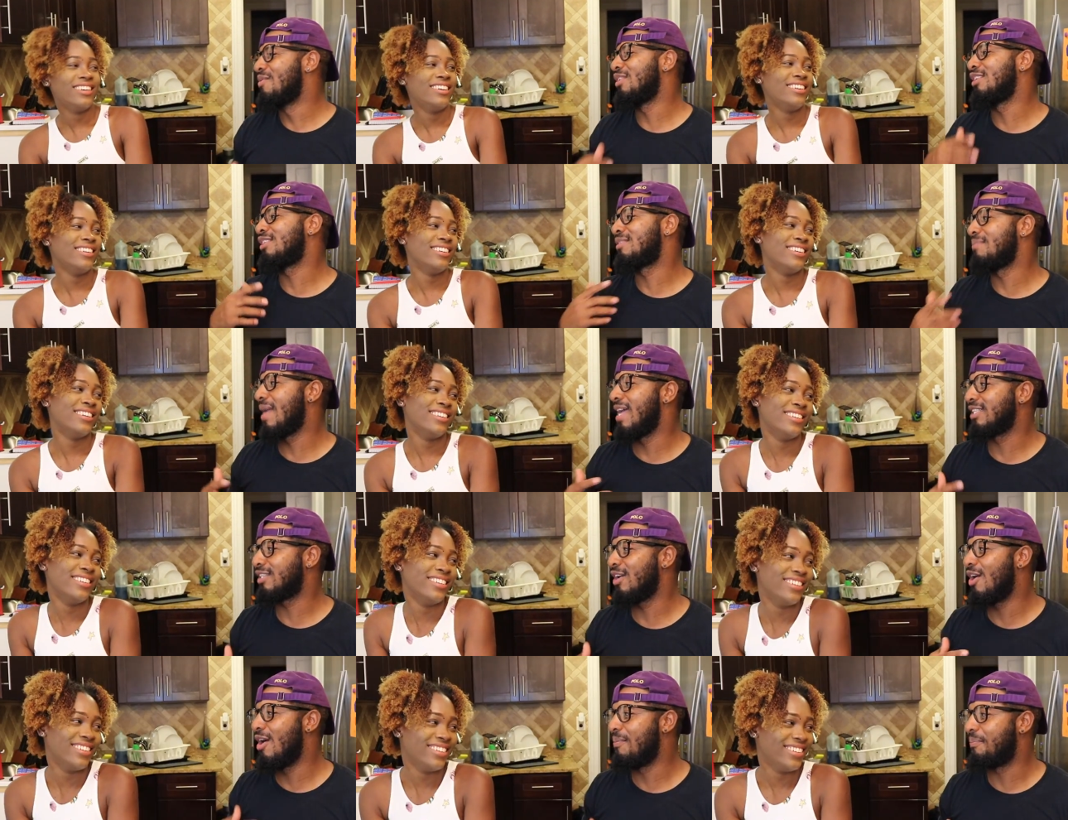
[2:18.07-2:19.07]
Speaker 1: would you
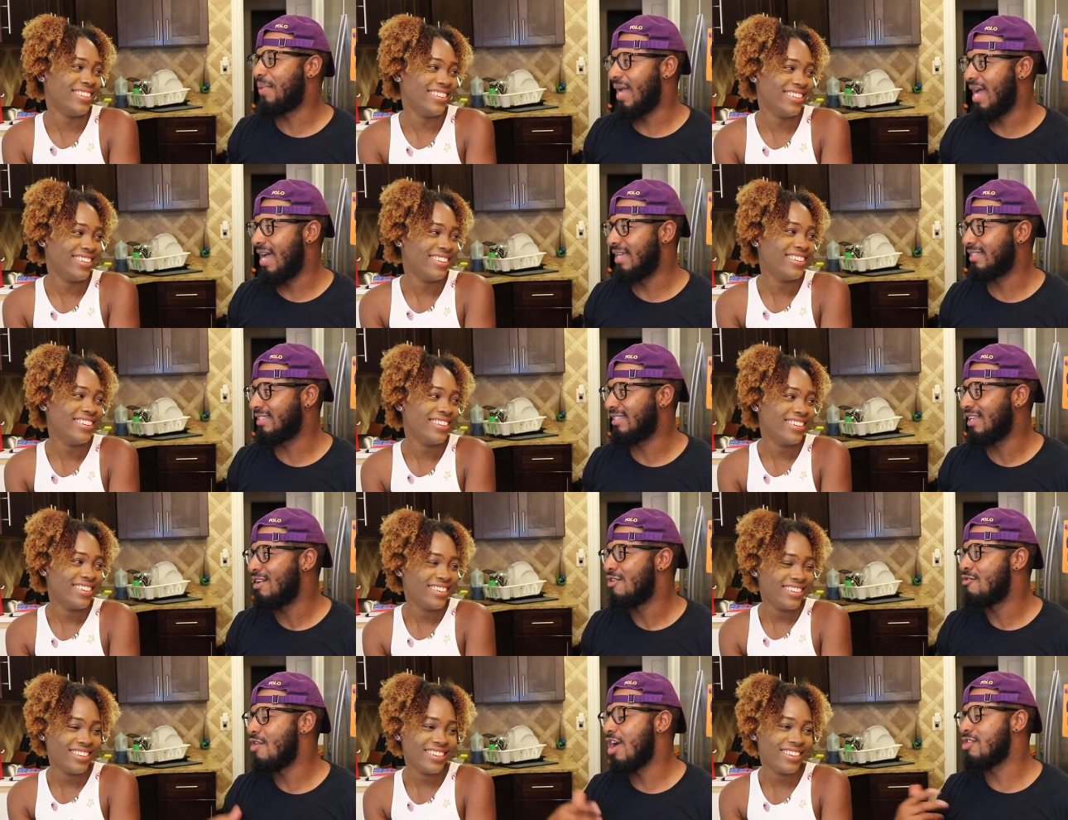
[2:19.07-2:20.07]
smash or pass
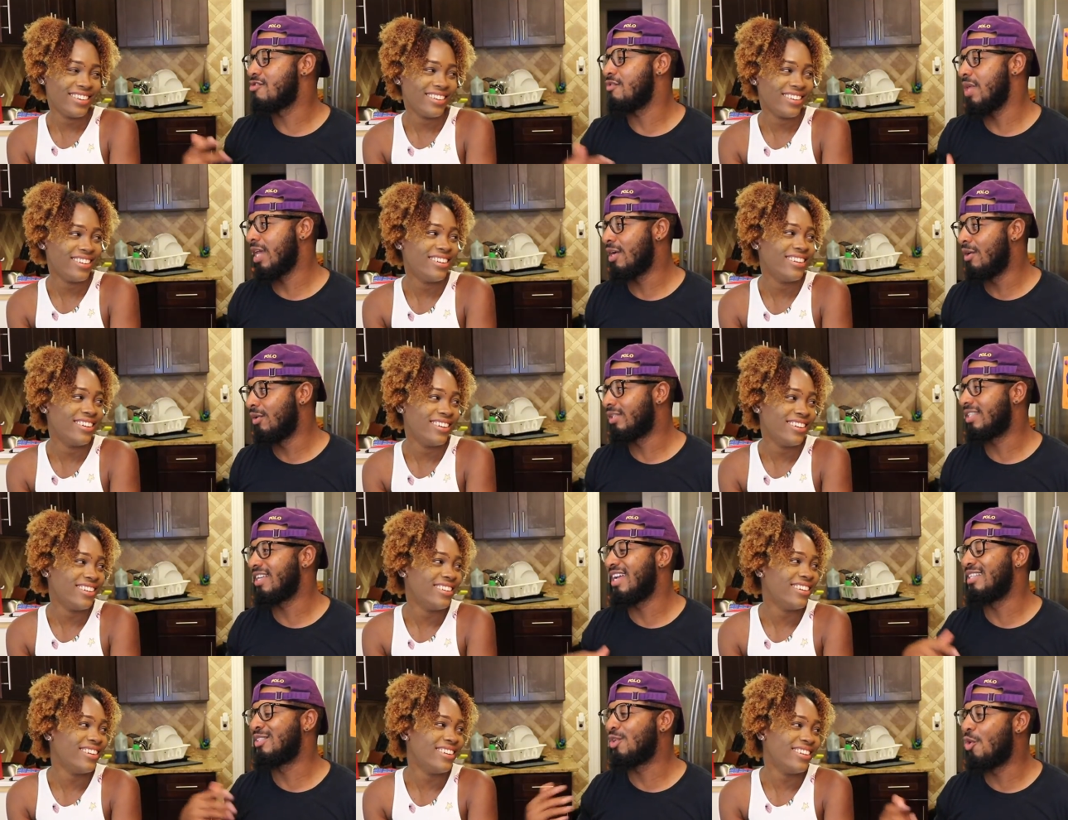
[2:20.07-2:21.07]
Rodrigo
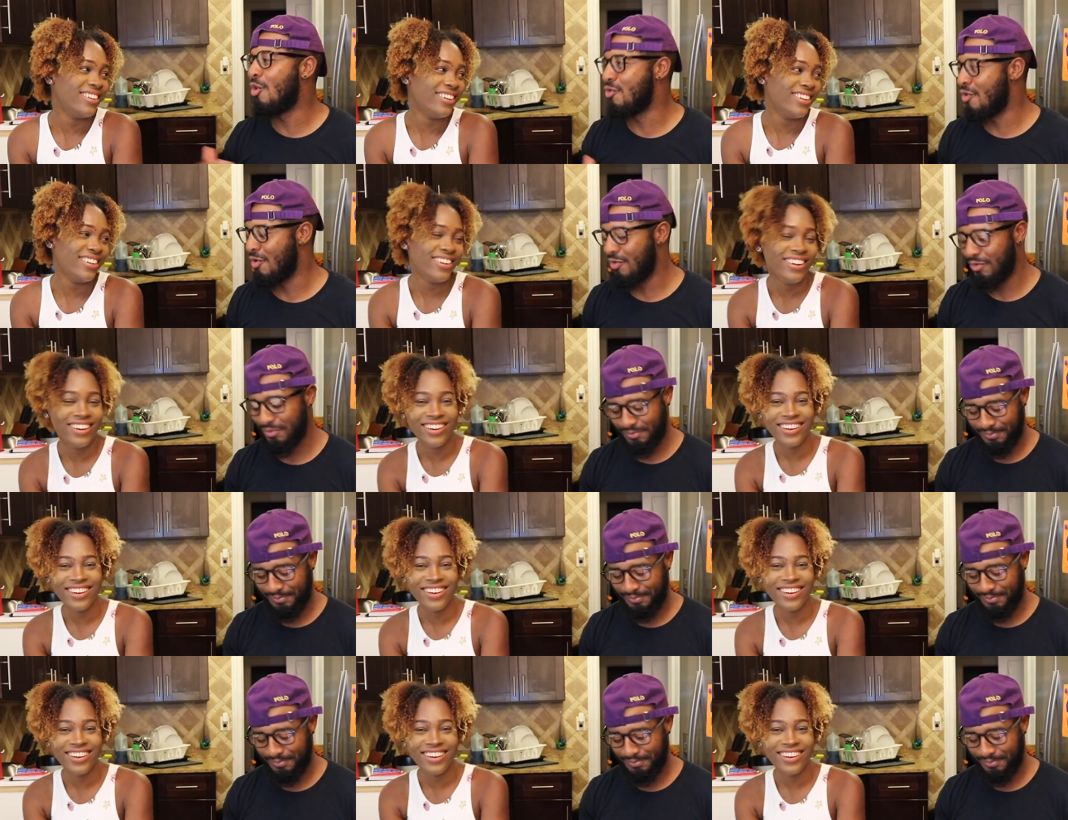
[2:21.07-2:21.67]
Santoro?